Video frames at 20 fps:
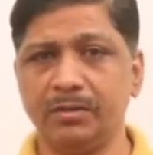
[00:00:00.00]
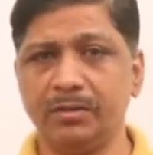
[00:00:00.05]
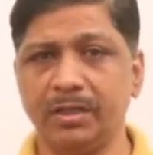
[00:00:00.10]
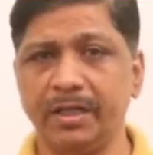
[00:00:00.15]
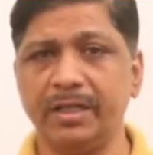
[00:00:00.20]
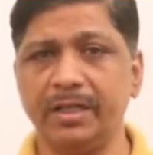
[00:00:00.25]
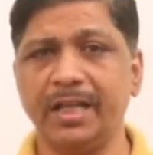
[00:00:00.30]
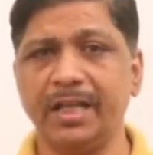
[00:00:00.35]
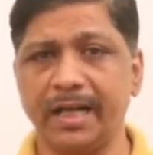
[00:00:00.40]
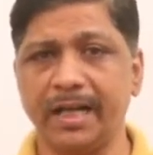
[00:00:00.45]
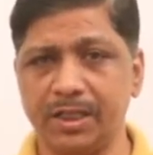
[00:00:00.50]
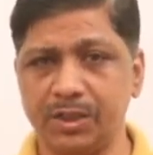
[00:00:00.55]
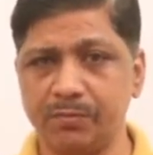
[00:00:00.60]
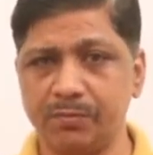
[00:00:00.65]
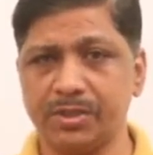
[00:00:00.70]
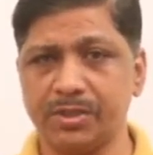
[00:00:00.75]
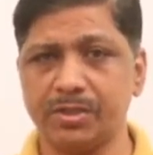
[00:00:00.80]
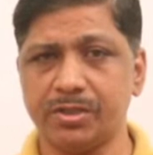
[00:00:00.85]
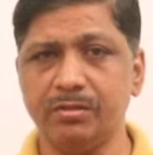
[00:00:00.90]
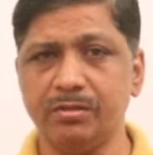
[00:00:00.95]
in
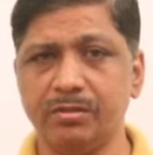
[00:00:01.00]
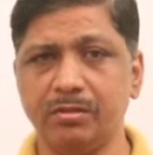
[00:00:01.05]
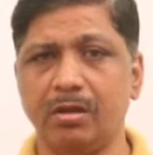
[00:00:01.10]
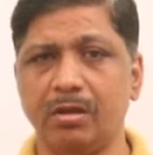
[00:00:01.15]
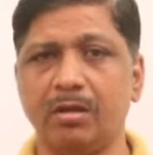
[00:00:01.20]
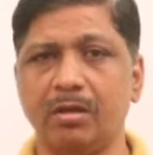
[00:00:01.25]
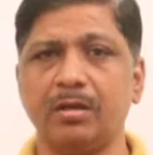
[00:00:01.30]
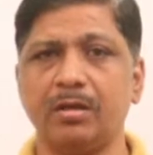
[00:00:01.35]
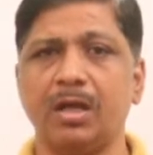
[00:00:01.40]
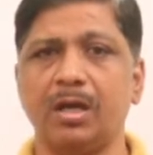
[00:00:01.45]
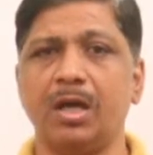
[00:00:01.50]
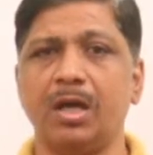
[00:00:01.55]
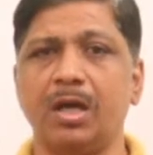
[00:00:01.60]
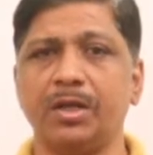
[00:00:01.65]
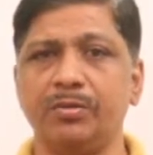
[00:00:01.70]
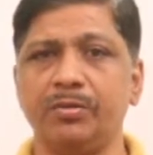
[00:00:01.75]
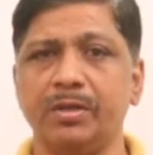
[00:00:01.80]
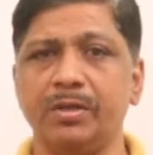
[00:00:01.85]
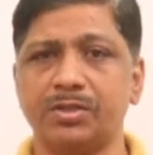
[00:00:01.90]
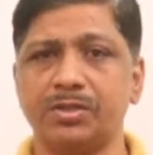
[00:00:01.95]
graduation or are
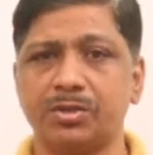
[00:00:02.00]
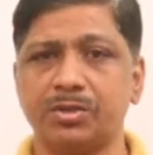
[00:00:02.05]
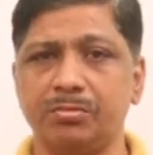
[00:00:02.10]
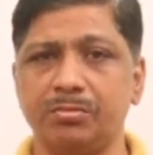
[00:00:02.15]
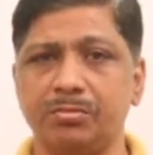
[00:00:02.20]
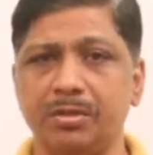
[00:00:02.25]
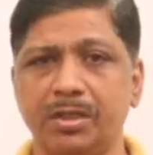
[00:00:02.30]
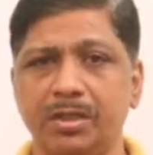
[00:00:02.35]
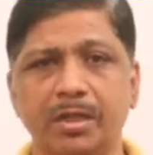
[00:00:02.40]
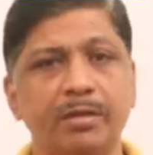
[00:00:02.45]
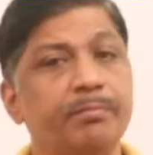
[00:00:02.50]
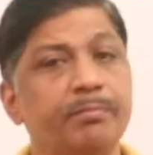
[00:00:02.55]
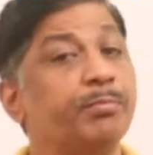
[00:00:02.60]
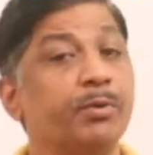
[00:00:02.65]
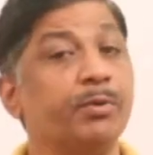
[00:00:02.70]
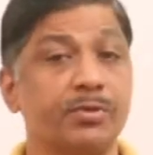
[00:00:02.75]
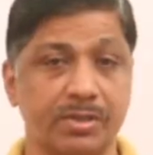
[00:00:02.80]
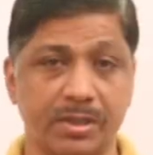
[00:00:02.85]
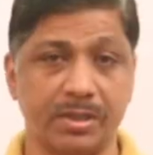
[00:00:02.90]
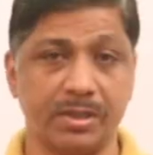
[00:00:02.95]
you a student in
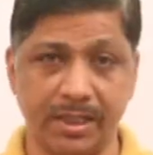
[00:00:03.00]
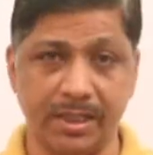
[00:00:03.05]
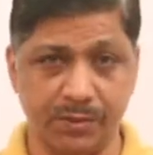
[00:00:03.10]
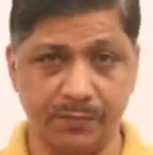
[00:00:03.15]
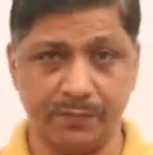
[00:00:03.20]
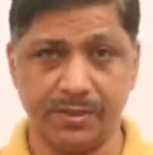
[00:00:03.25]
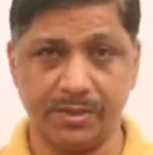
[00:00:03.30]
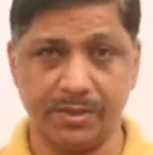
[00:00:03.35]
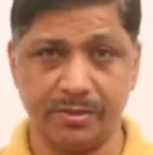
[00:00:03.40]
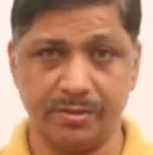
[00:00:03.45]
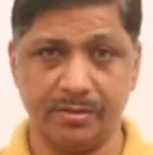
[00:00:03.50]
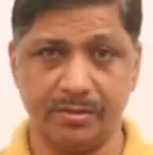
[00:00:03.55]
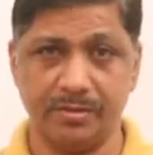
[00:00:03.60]
post graduation?